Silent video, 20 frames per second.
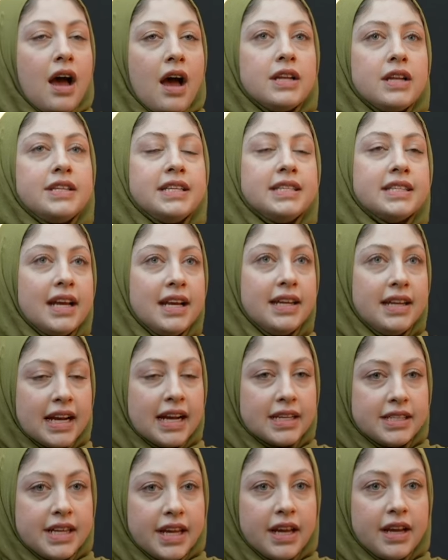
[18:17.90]

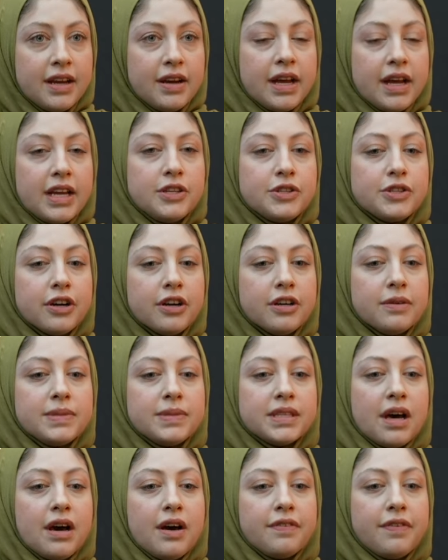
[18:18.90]
Disconnecting in terms
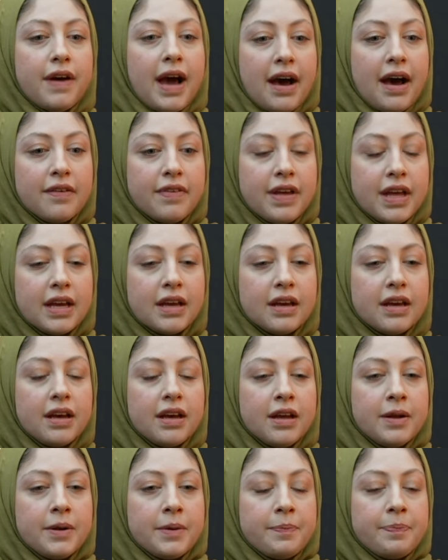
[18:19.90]
of having
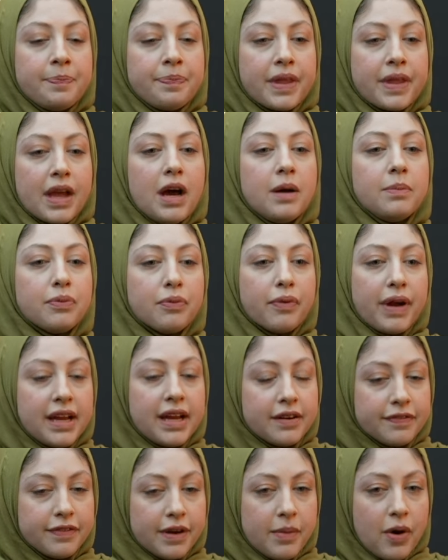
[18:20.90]
a break
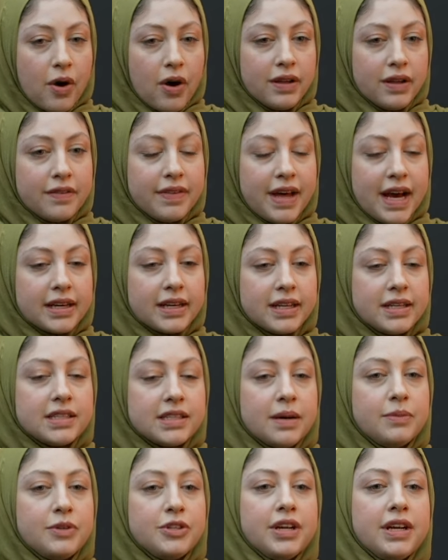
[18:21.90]
from all of that
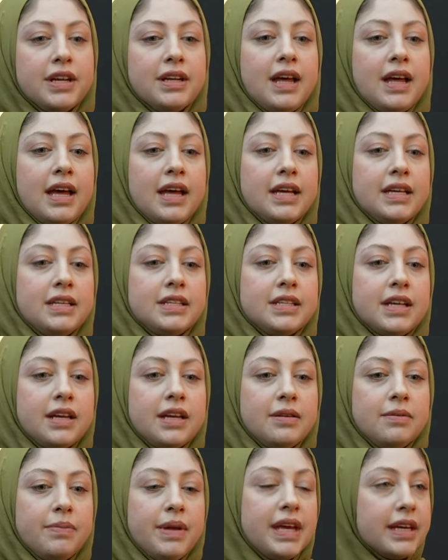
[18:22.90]
consumption and
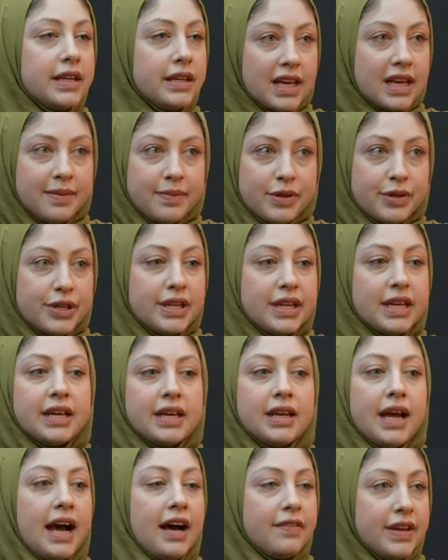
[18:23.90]
and being in community
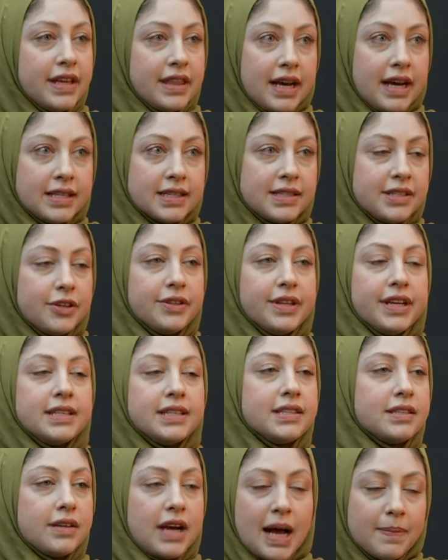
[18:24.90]
and having that
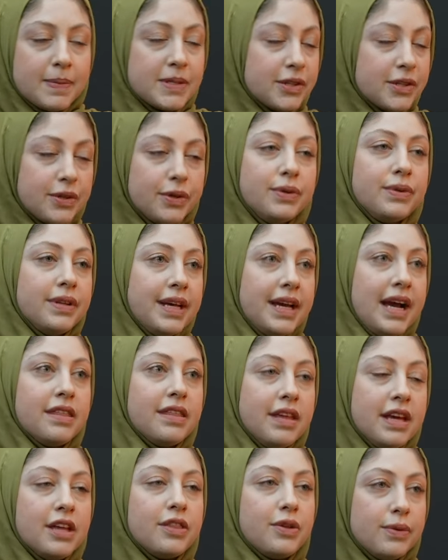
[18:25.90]
stillness. Absolutely. I
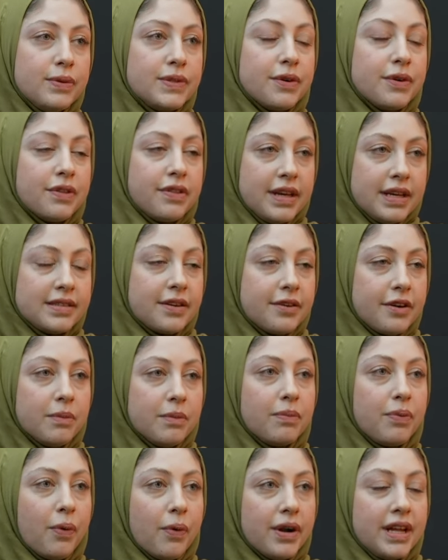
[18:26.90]
think those are things that are
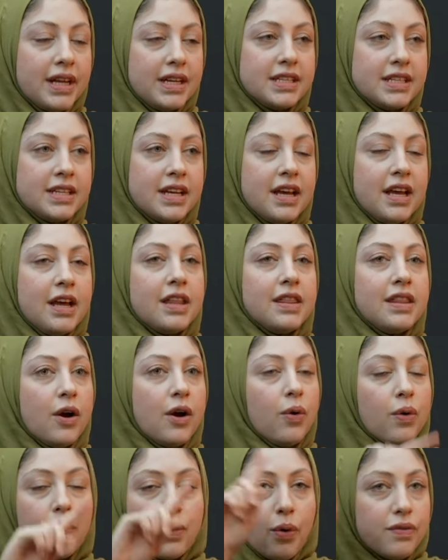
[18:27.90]
important the
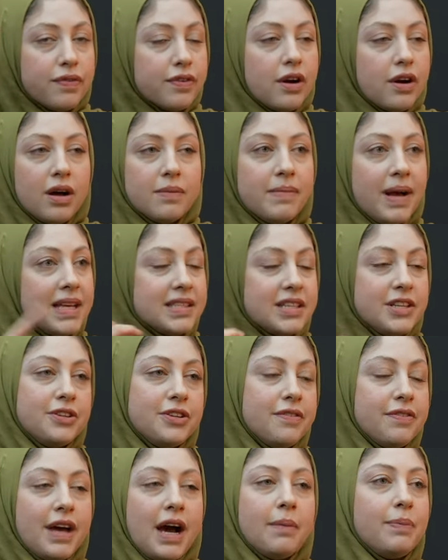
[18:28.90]
overall message
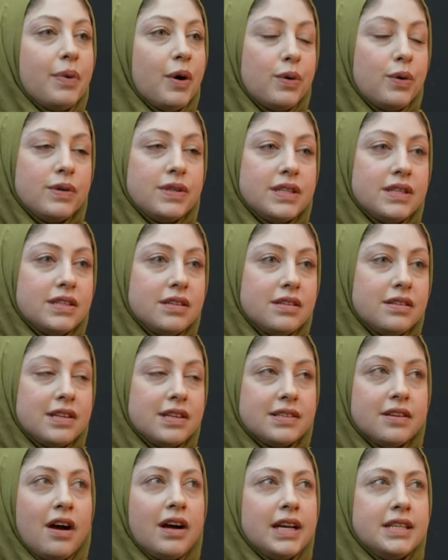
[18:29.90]
of that post does
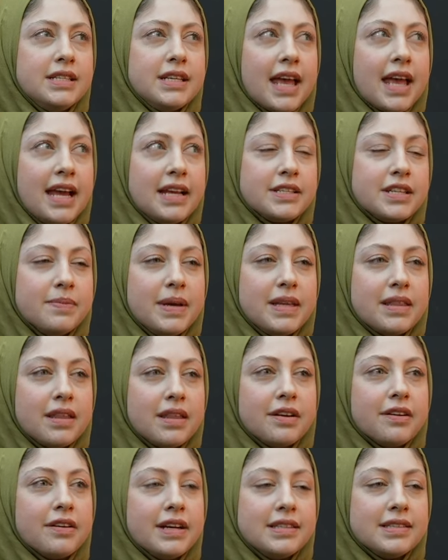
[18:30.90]
not indicate to me that
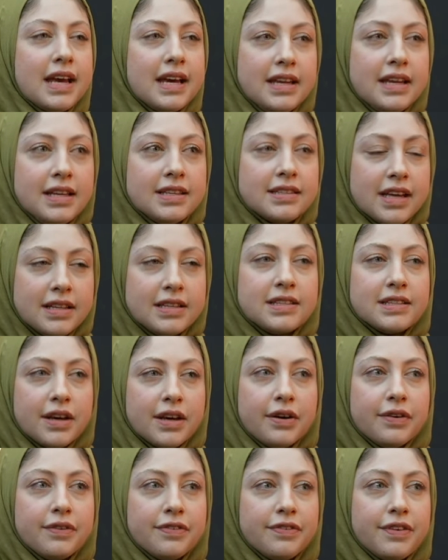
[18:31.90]
there is any sense of